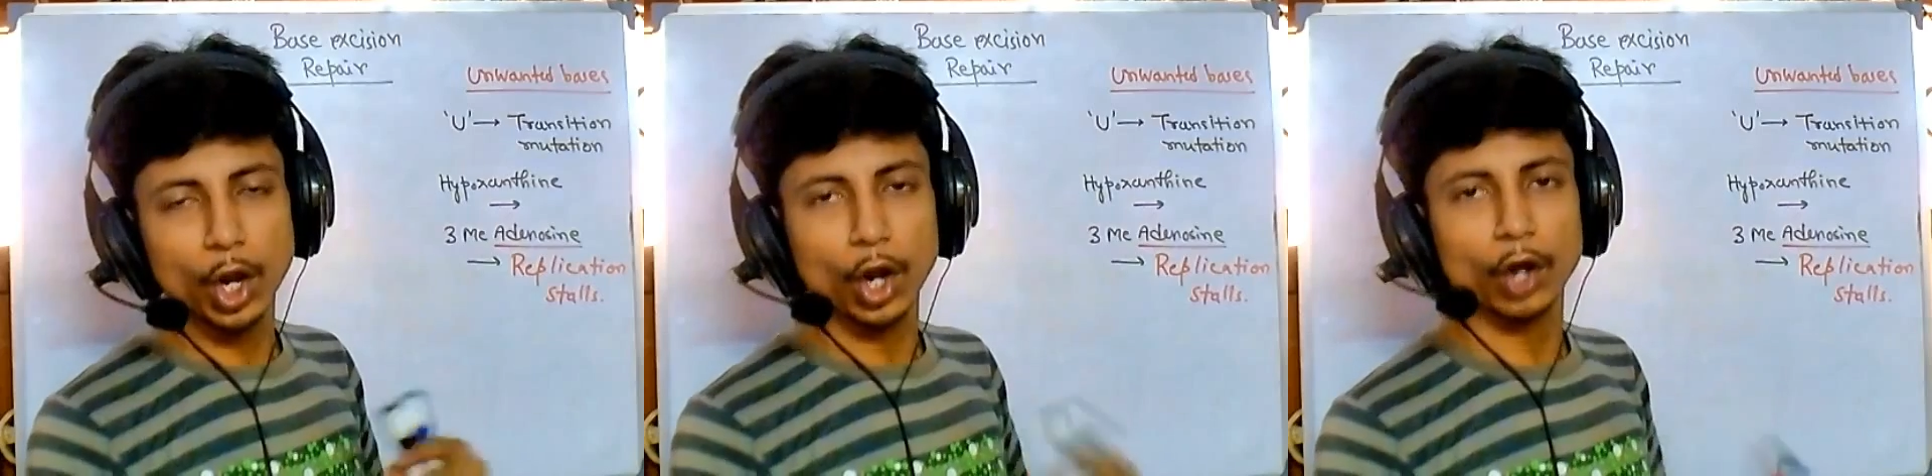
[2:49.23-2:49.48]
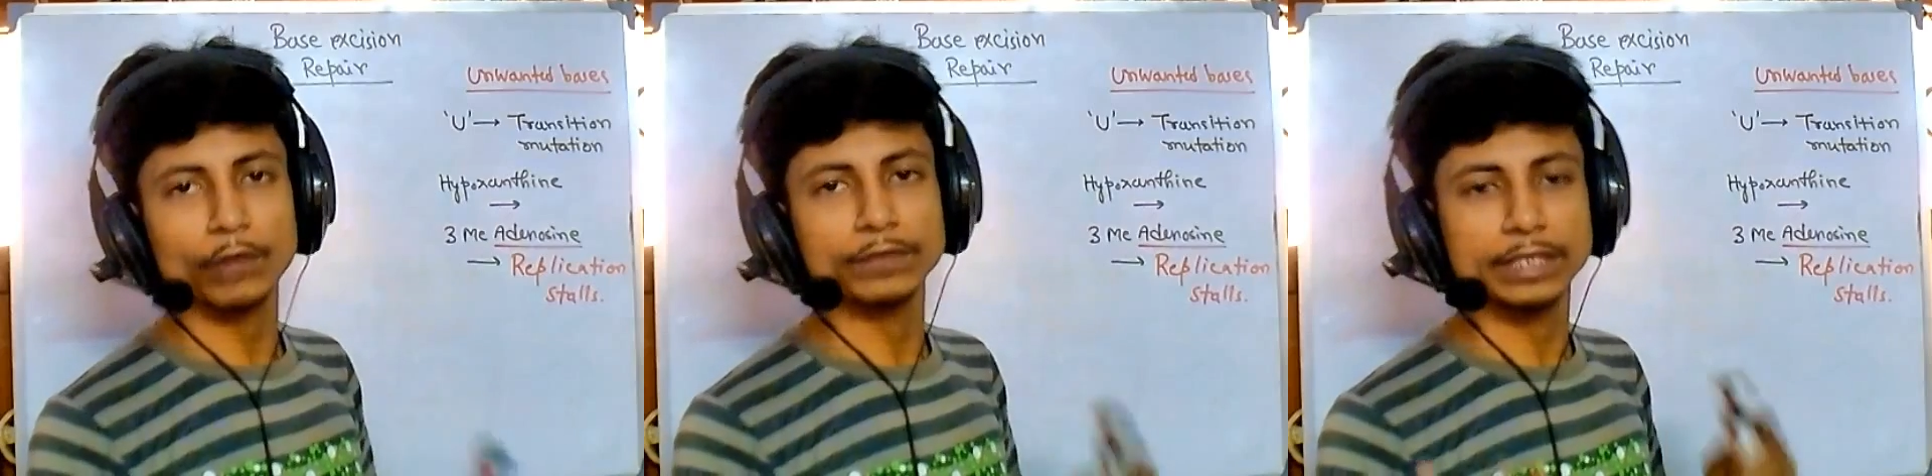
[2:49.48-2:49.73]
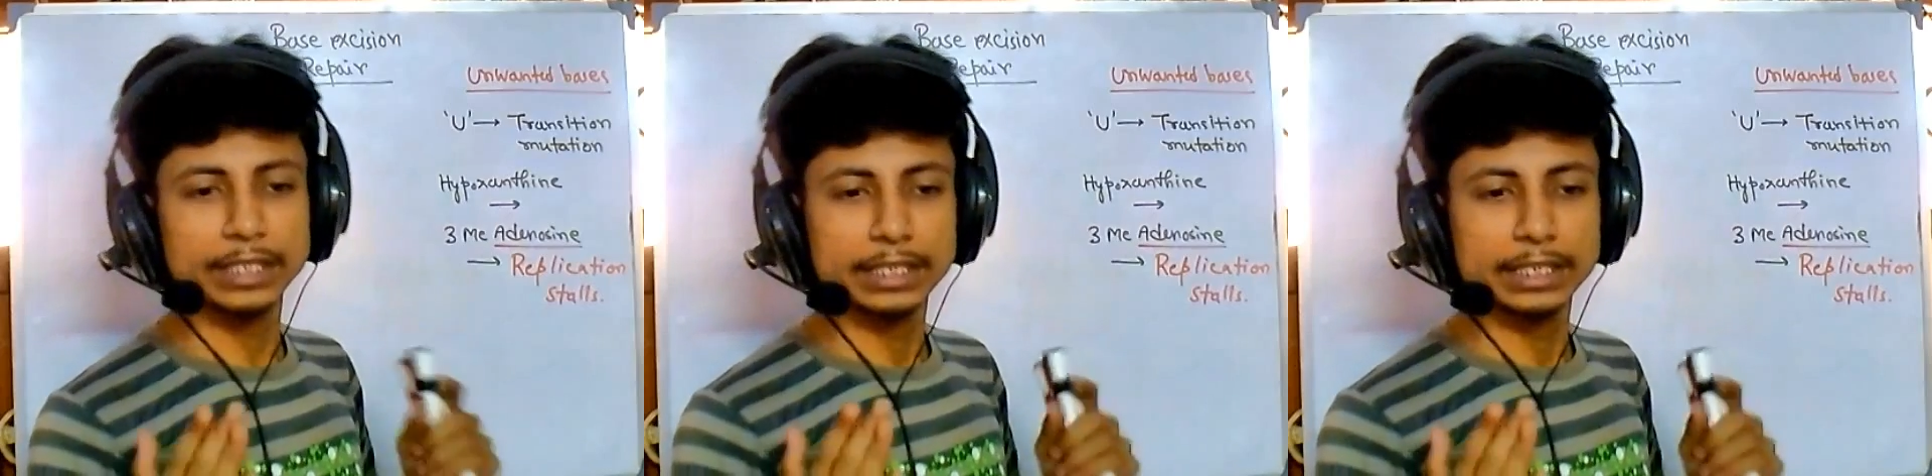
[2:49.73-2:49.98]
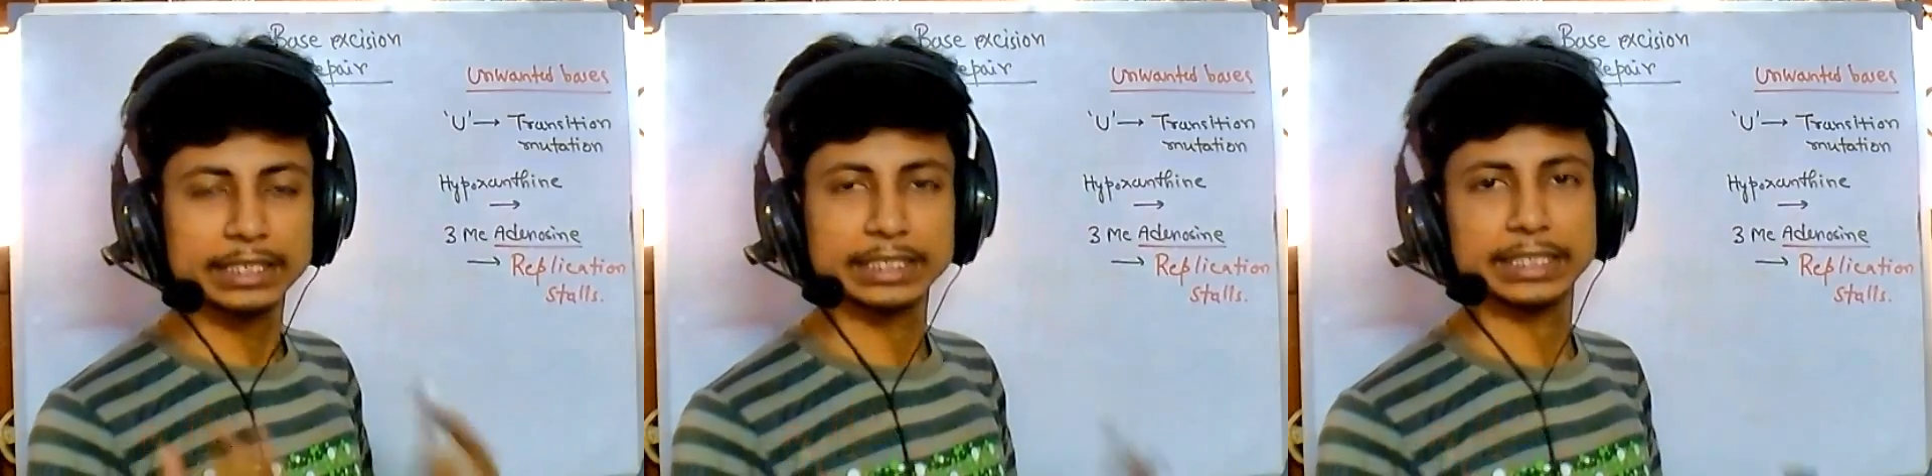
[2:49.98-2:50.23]
of the
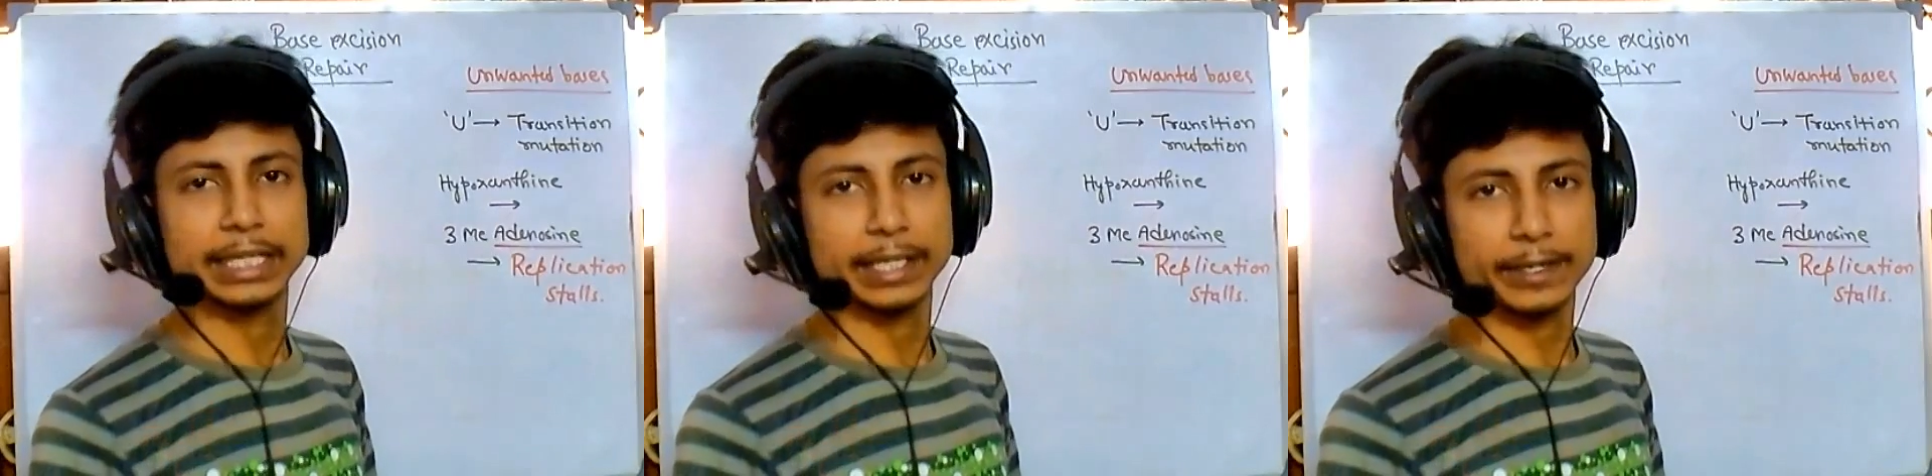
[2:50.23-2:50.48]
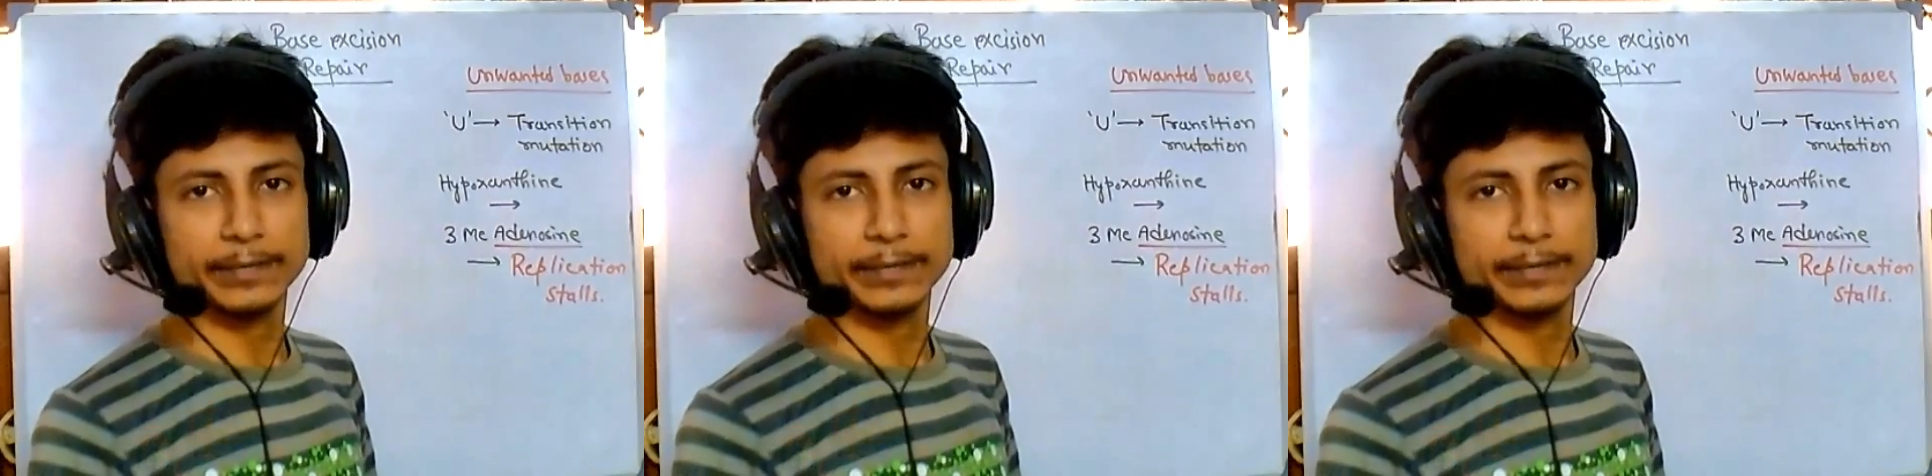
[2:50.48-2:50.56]
DNA